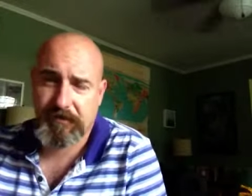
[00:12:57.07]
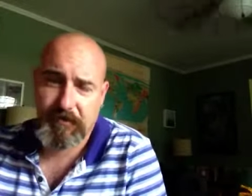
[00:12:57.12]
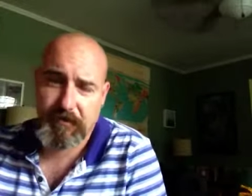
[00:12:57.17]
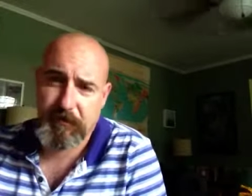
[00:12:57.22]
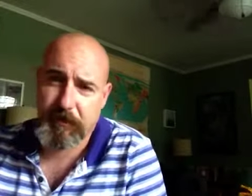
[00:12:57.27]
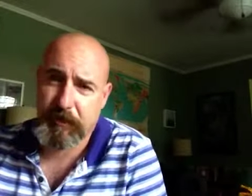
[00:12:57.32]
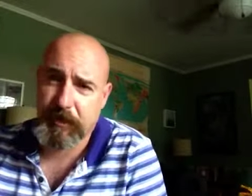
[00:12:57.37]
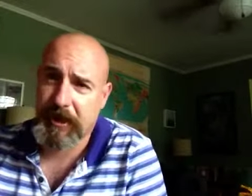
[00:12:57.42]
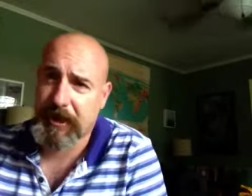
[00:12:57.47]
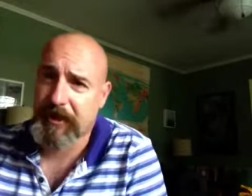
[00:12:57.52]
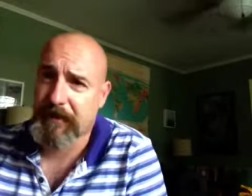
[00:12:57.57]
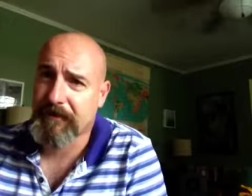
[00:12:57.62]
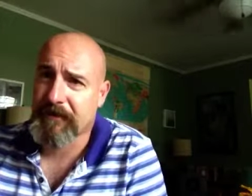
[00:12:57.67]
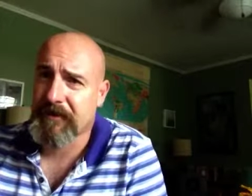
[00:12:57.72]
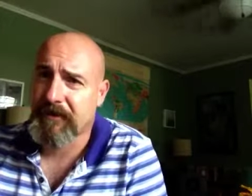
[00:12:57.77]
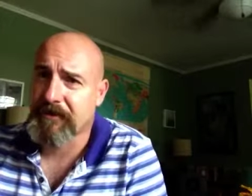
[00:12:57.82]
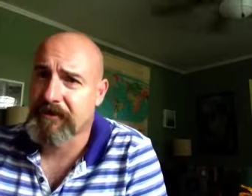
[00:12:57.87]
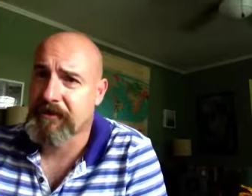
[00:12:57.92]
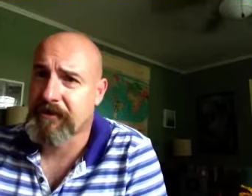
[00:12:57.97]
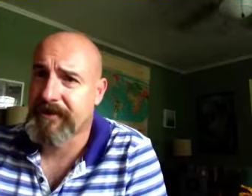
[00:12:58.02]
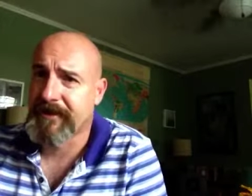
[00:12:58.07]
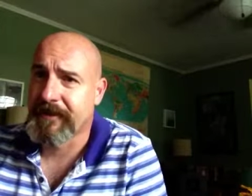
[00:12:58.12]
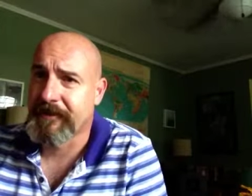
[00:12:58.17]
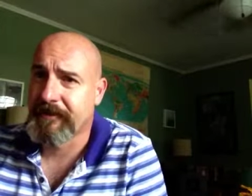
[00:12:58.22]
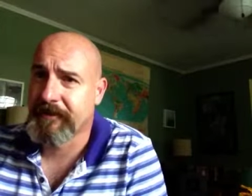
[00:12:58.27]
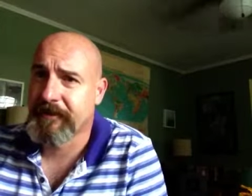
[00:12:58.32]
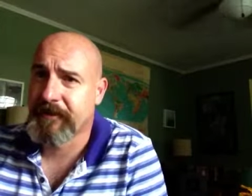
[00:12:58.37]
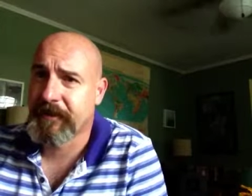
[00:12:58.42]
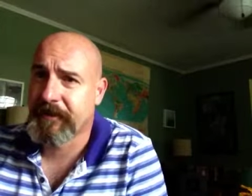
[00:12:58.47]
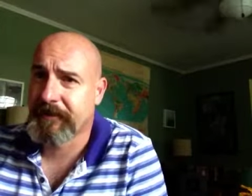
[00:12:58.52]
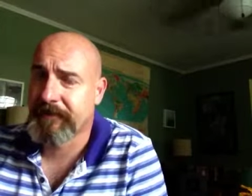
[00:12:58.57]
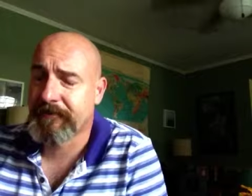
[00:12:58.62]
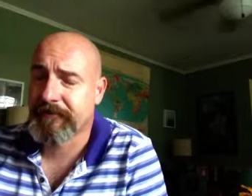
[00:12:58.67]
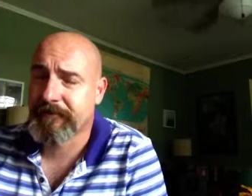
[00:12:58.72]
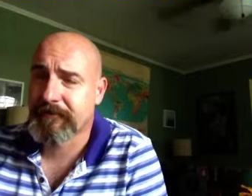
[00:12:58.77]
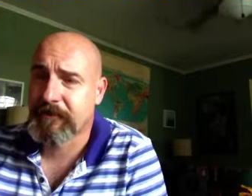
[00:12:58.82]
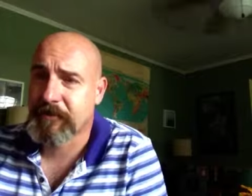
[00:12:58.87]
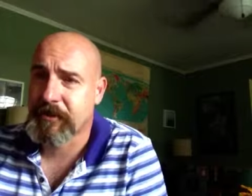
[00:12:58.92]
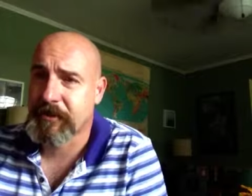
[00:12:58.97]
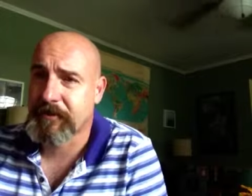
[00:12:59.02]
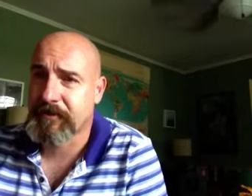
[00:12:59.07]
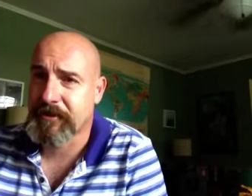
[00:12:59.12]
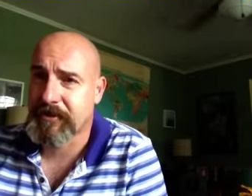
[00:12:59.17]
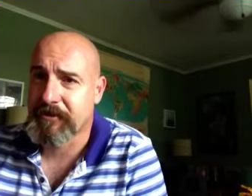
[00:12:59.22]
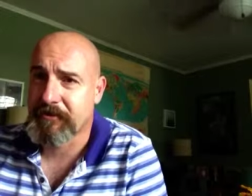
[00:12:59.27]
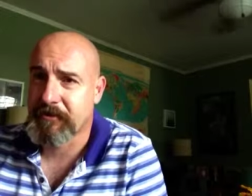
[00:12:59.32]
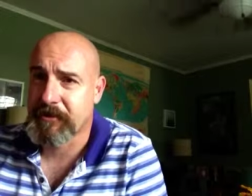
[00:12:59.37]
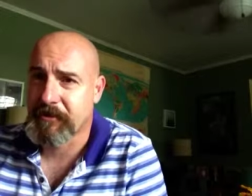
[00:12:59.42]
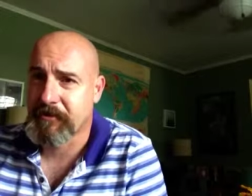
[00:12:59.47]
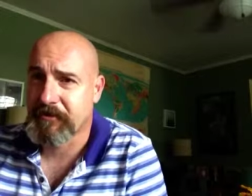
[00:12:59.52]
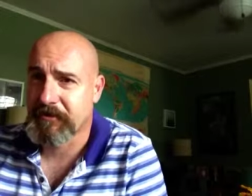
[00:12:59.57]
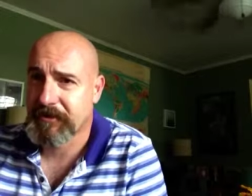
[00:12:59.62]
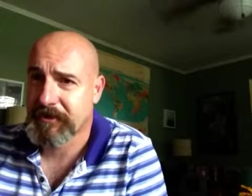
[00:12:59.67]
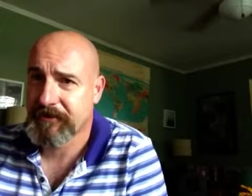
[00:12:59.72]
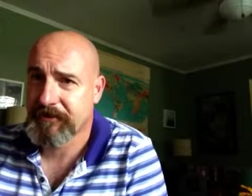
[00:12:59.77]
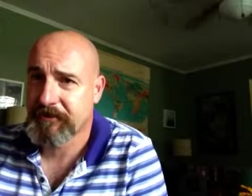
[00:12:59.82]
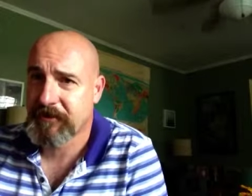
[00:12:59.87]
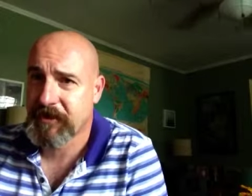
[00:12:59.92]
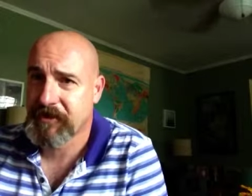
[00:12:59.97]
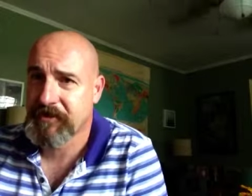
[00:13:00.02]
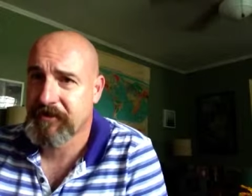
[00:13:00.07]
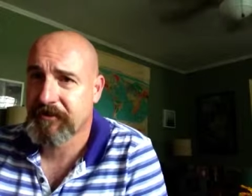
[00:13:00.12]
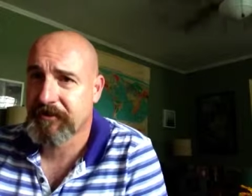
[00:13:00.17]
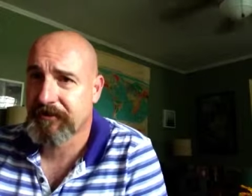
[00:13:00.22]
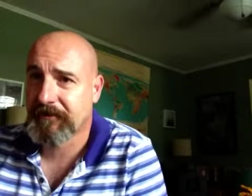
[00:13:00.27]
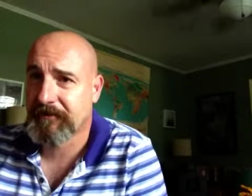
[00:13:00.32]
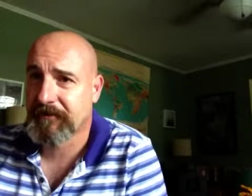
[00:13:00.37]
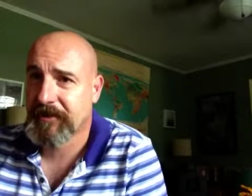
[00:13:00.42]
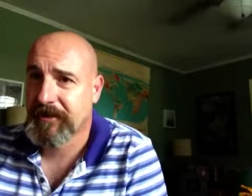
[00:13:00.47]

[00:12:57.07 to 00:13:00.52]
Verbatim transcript: If you're like me, sort of have a Christmas ritual of watching